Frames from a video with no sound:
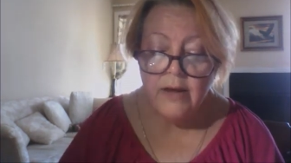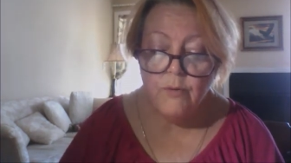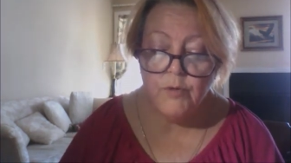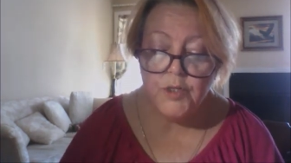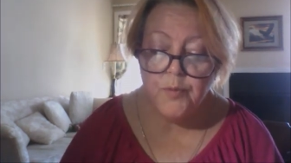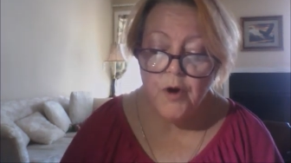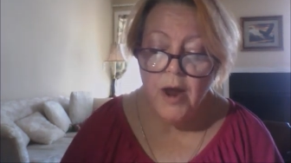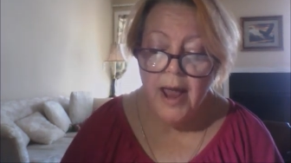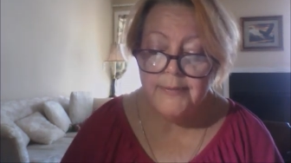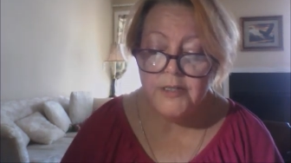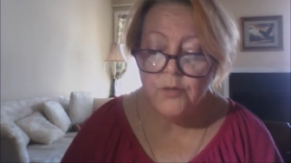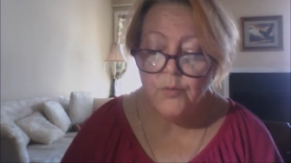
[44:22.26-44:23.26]
It was
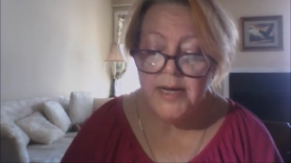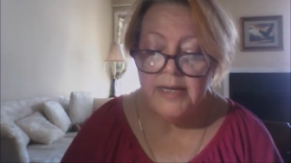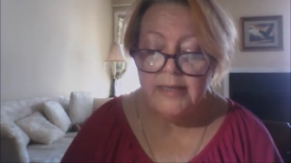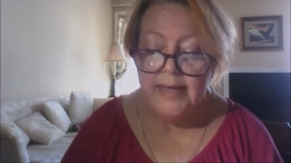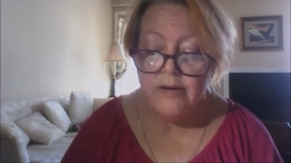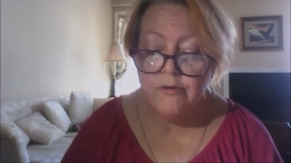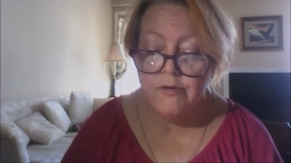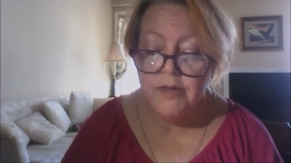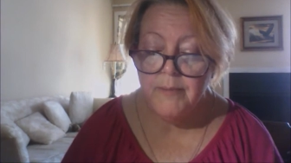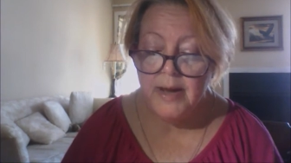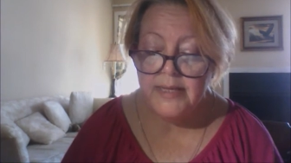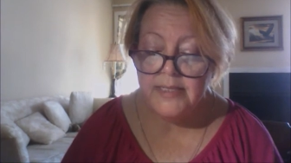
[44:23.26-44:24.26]
perhaps a week later
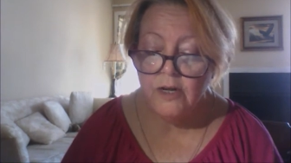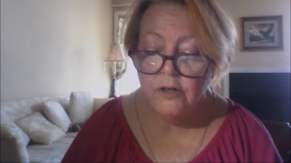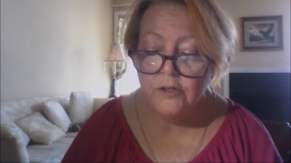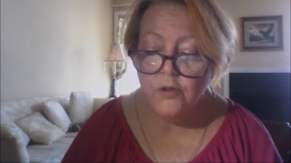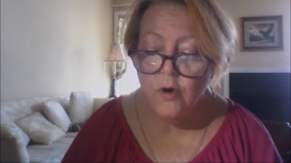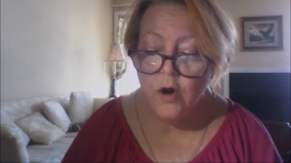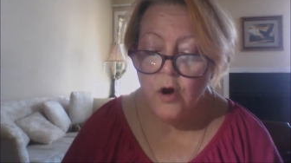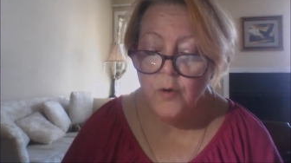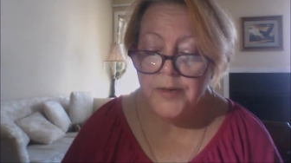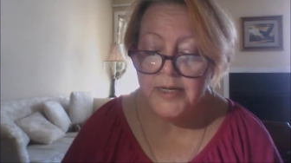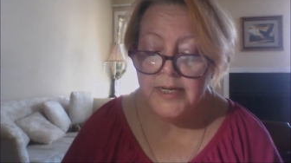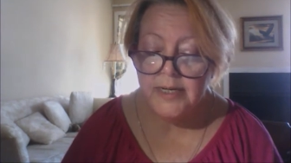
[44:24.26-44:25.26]
that my cell door
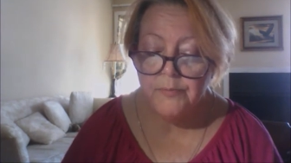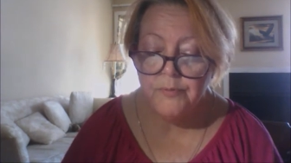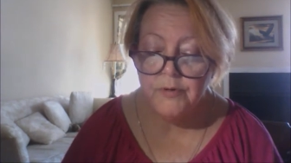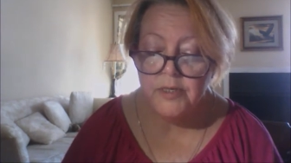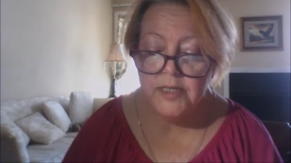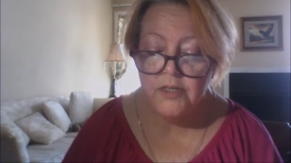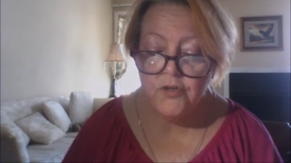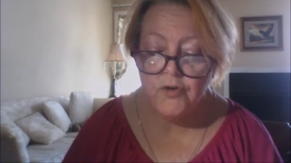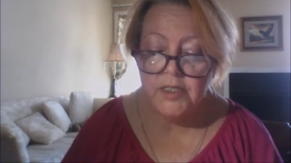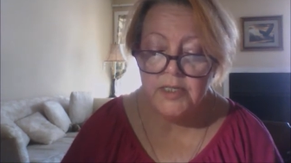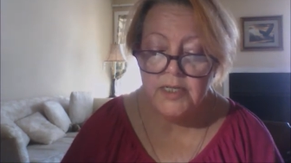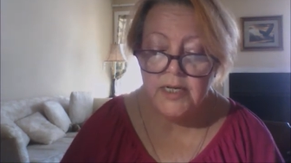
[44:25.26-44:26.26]
opened and a prison
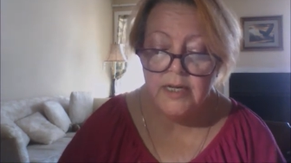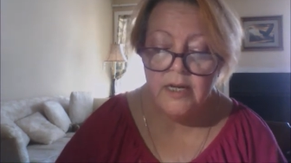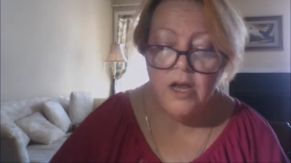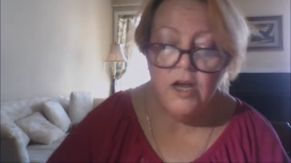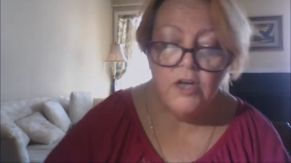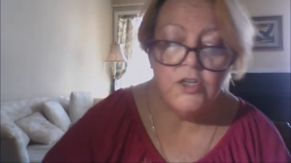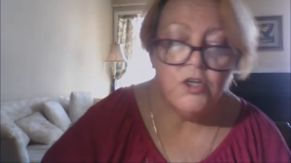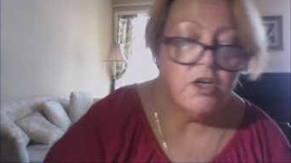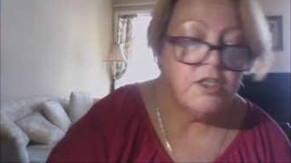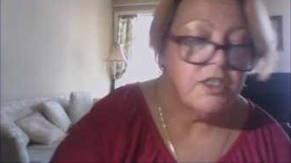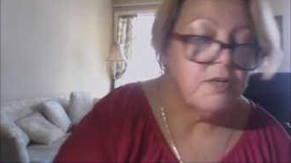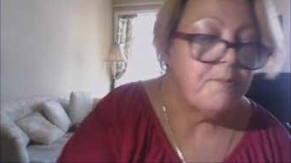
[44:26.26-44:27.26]
trustee
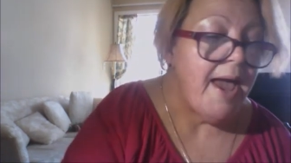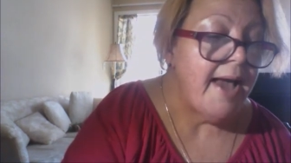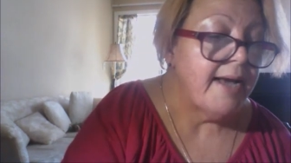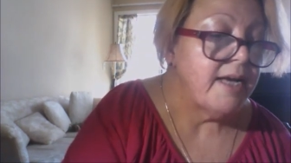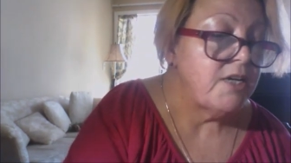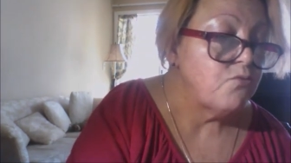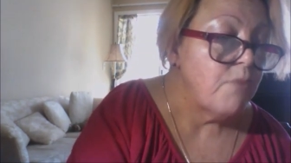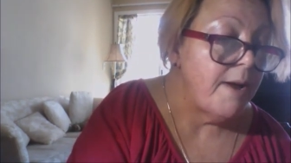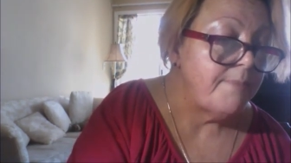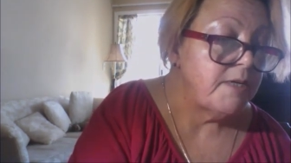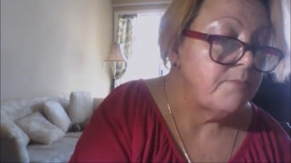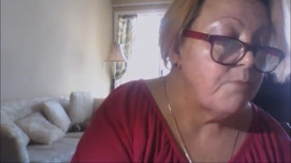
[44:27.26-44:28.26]
tossed a package
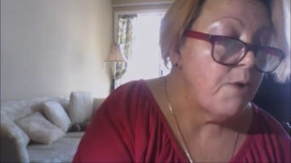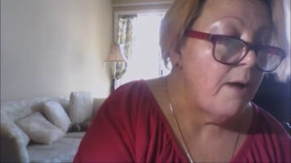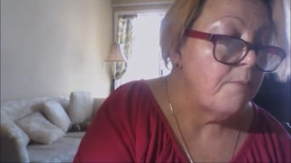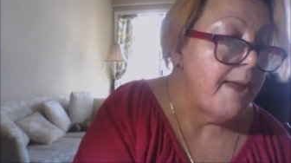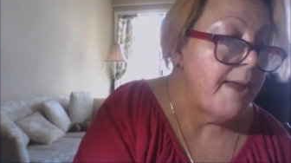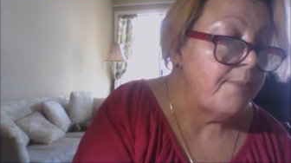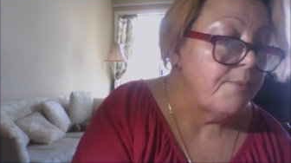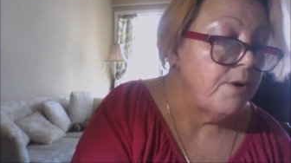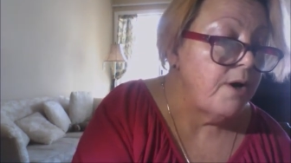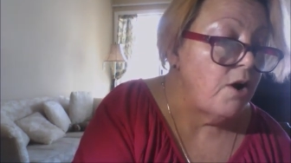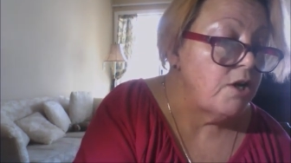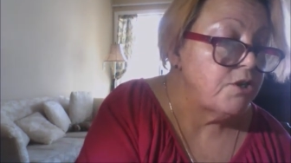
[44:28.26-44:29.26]
wrapped in brown
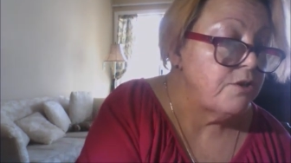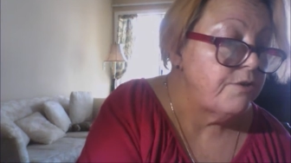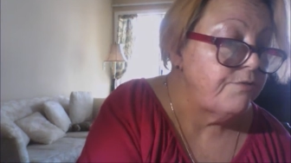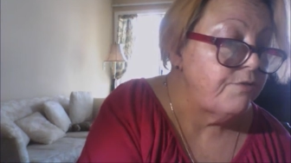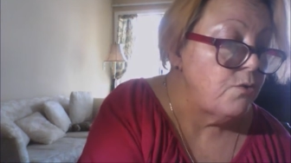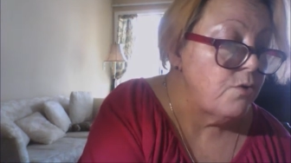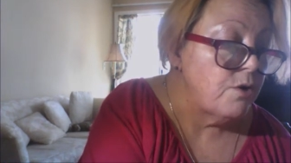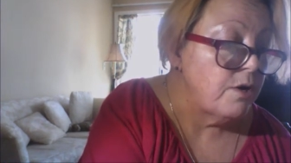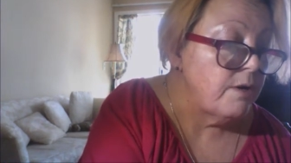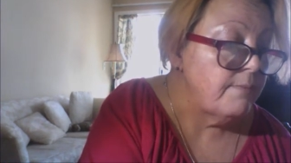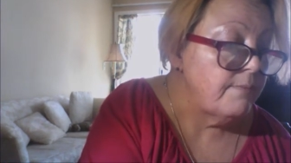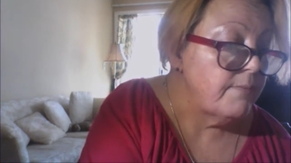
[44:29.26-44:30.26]
paper onto the
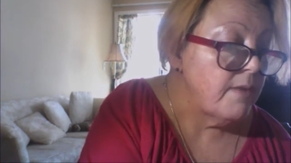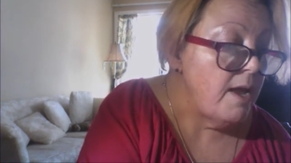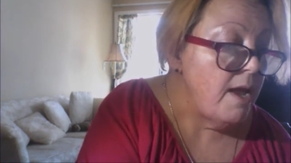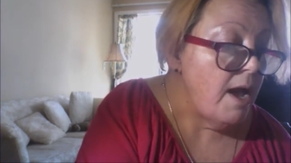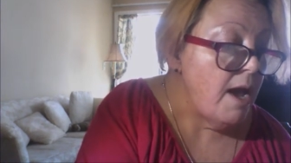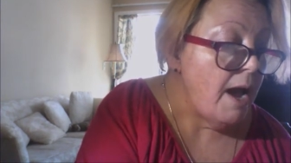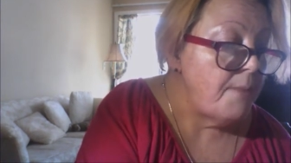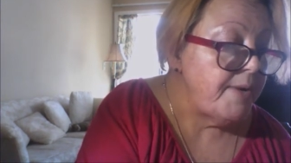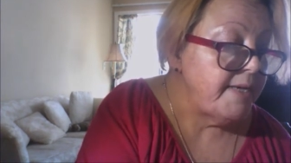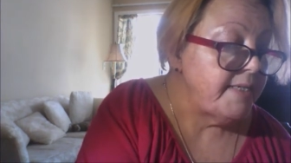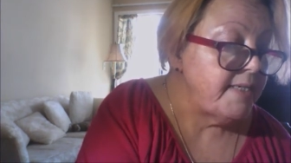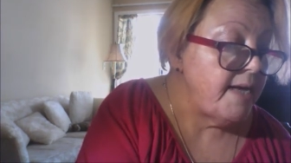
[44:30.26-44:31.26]
floor. I
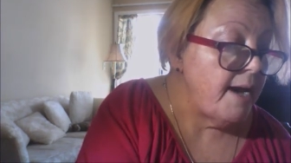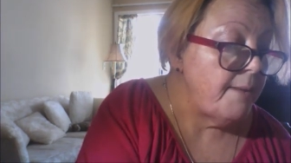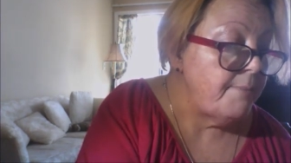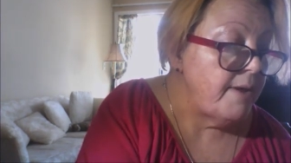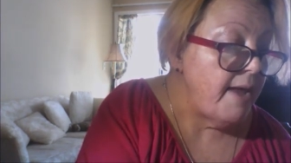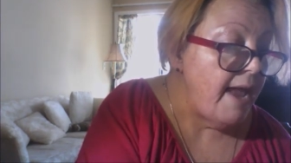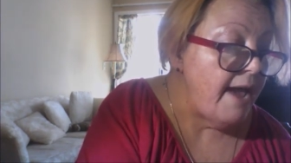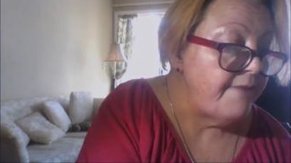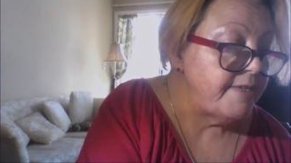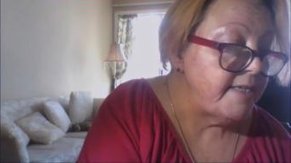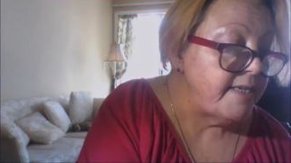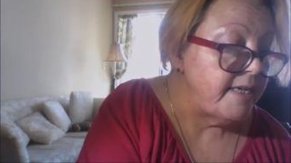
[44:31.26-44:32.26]
picked it up,
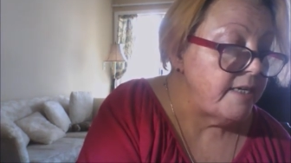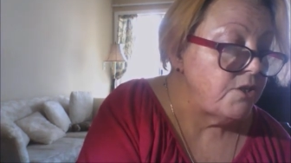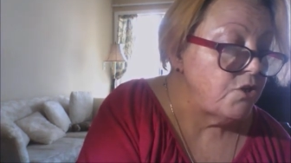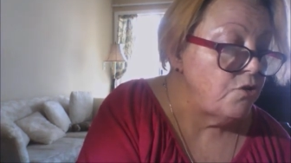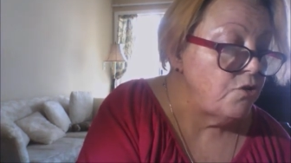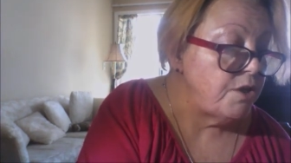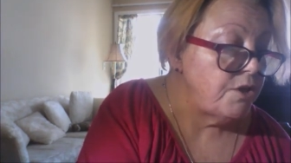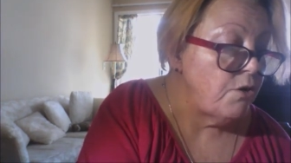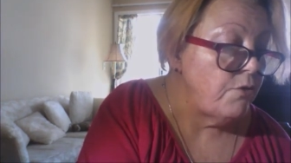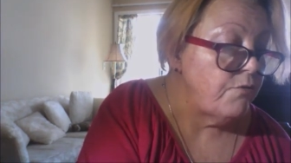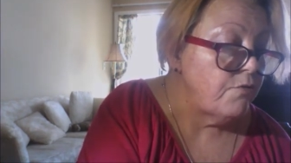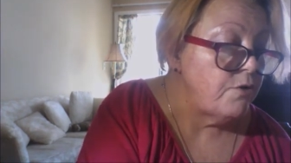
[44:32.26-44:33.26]
hefted it, turned it
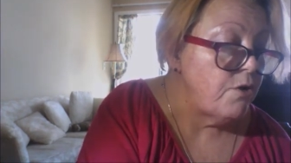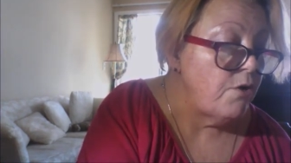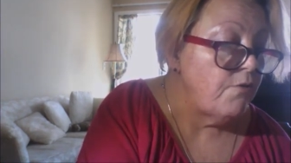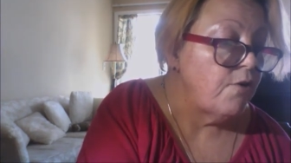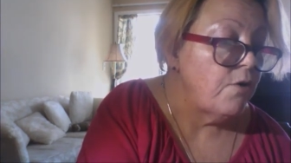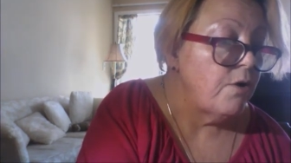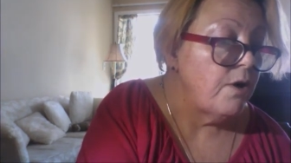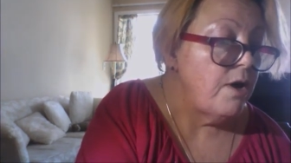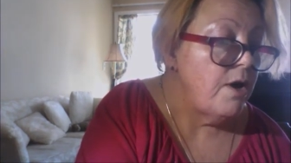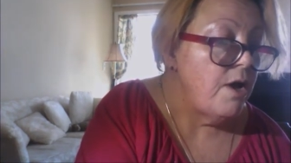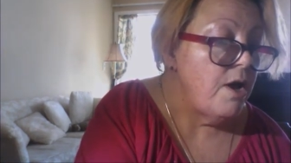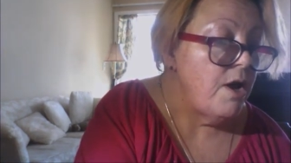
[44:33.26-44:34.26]
over and over.
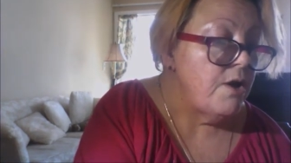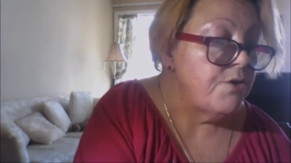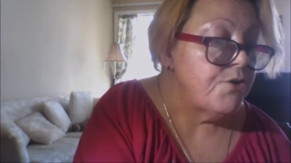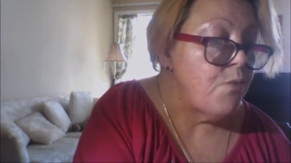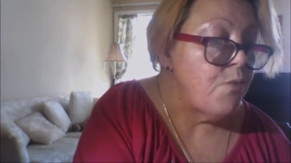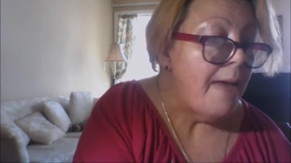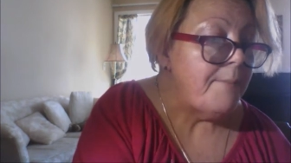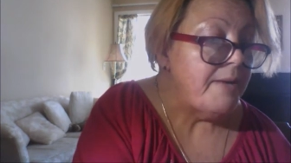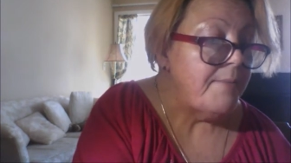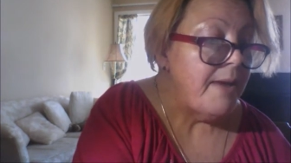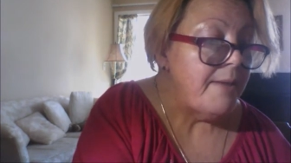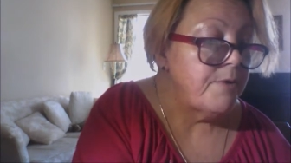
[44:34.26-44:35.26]
The
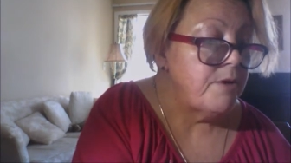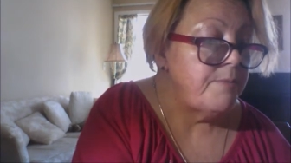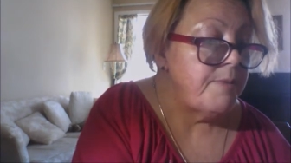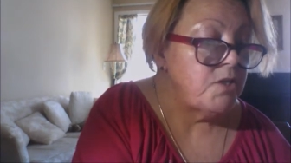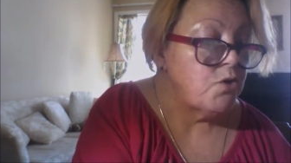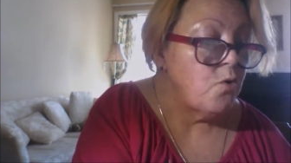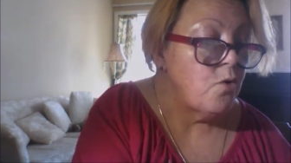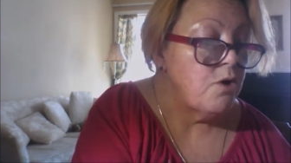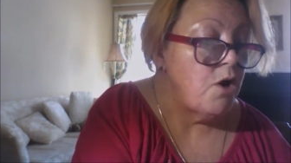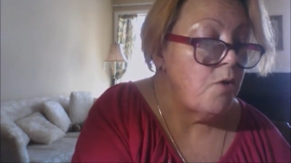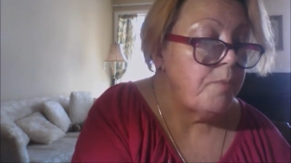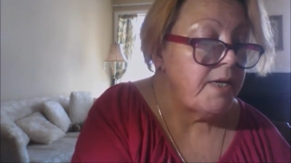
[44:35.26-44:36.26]
wrapping paper had been
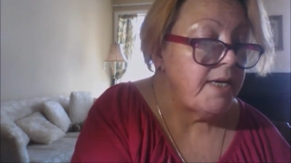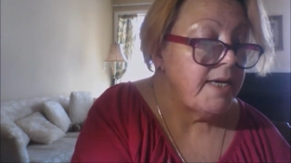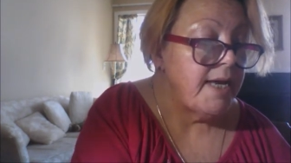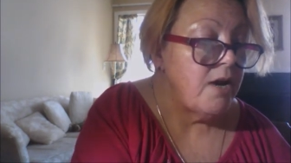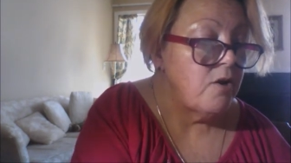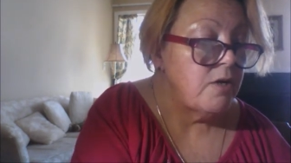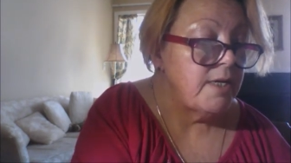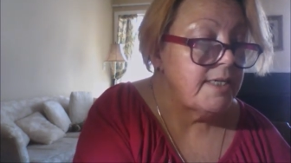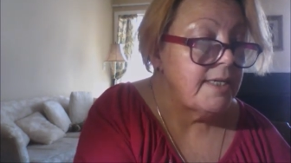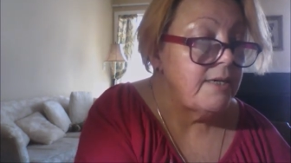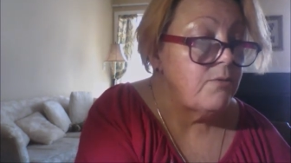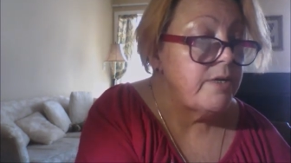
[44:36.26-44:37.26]
torn open and
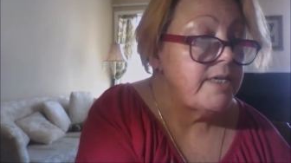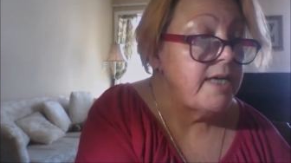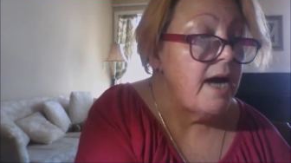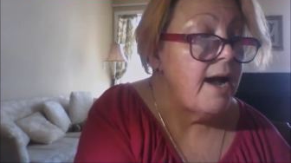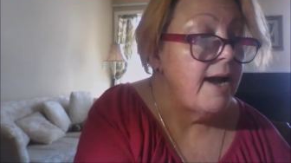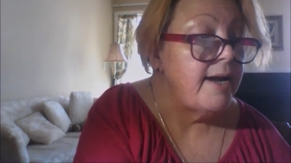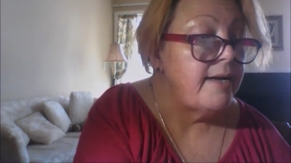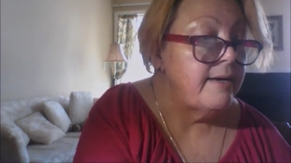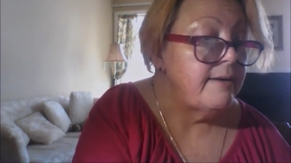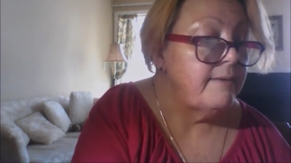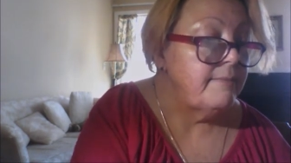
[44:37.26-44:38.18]
carelessly retied.